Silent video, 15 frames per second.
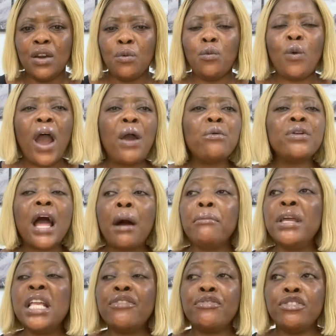
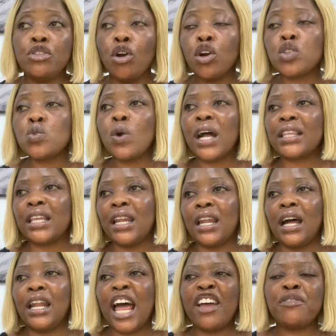If those who attend
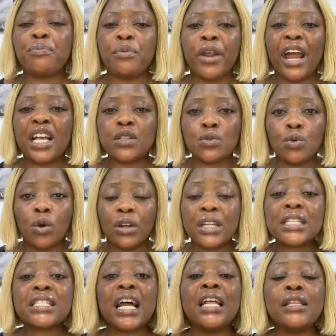our live prayers will
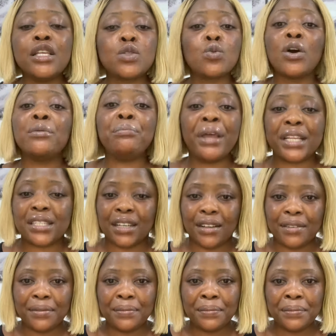understand this word better.
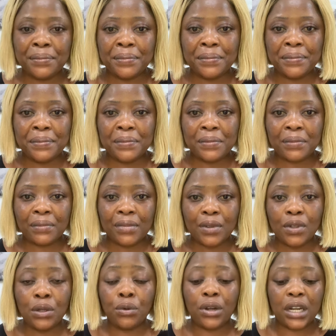
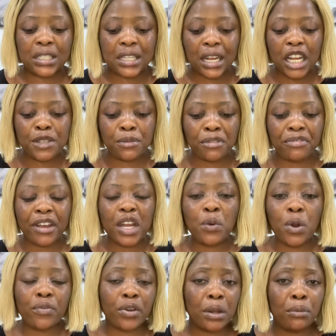You will understand this prophetic
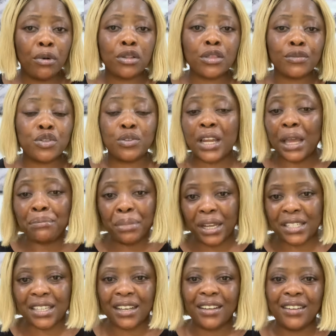word for the month of July
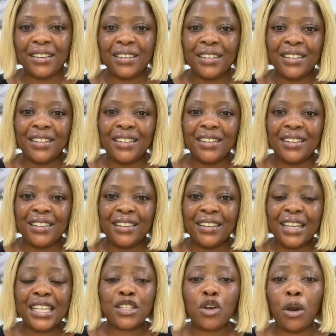better.
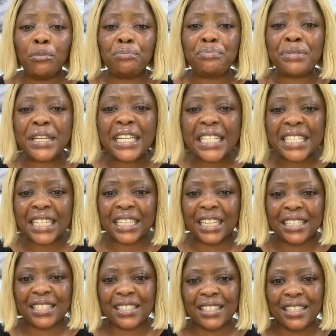He's completing
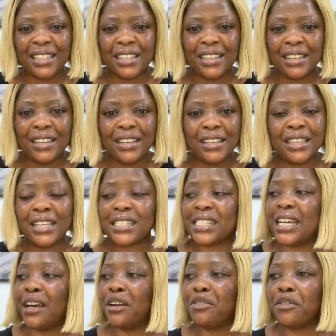it. The
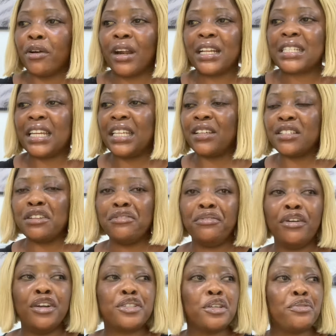sound of congratulations, the
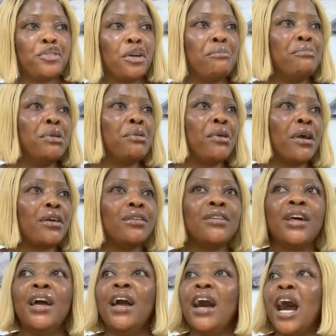verge of your miracle.
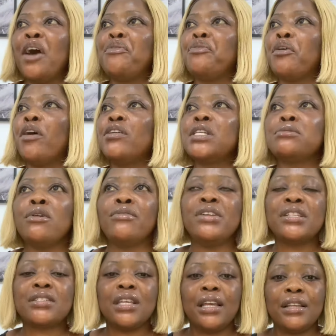I've forgotten some of
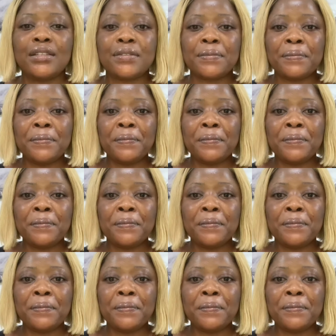these things.